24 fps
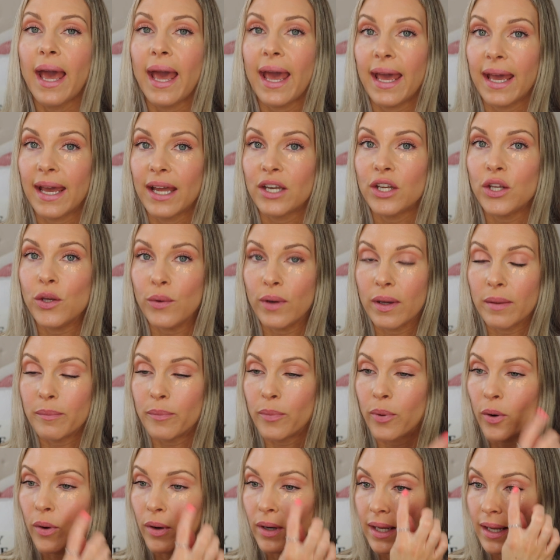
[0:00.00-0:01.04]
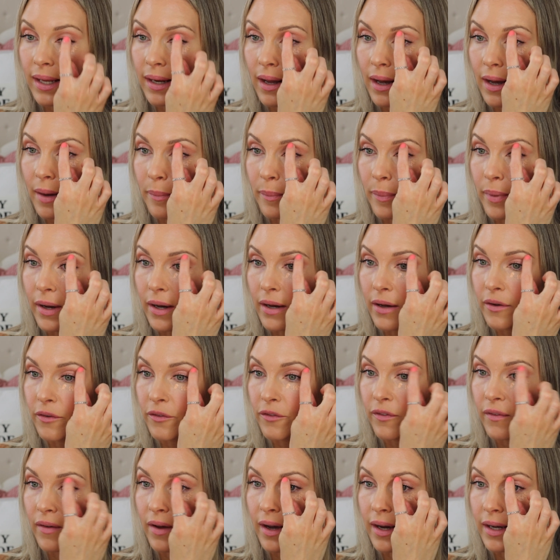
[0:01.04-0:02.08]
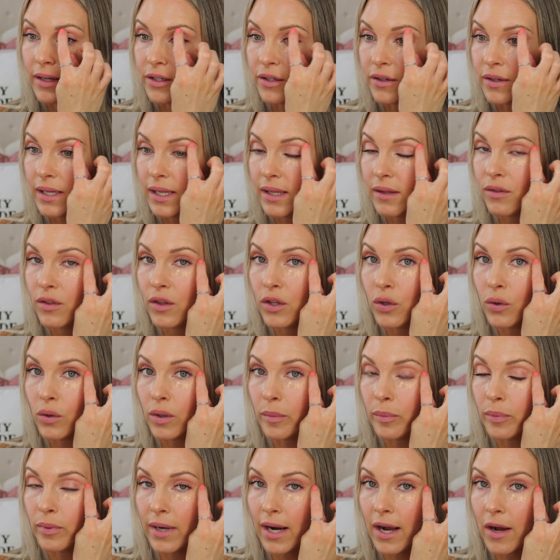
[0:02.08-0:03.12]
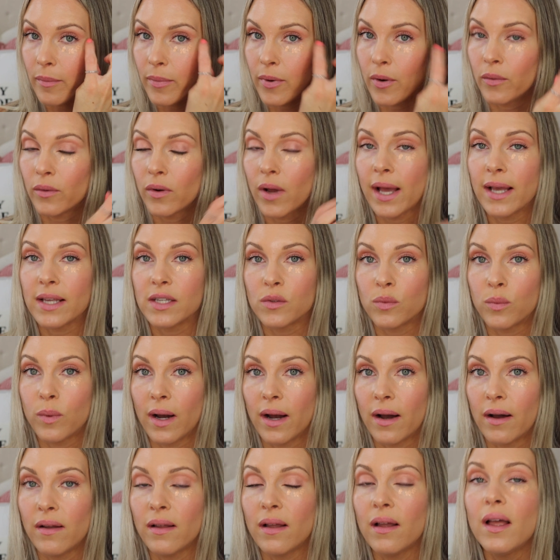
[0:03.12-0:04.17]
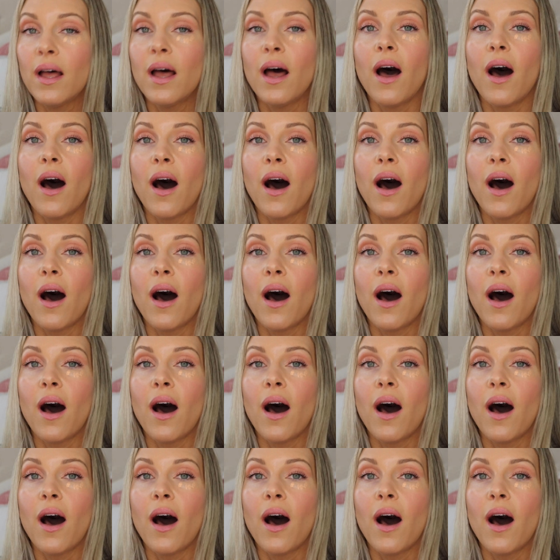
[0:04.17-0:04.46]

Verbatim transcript: and you can put it above, underneath your brow bone as well.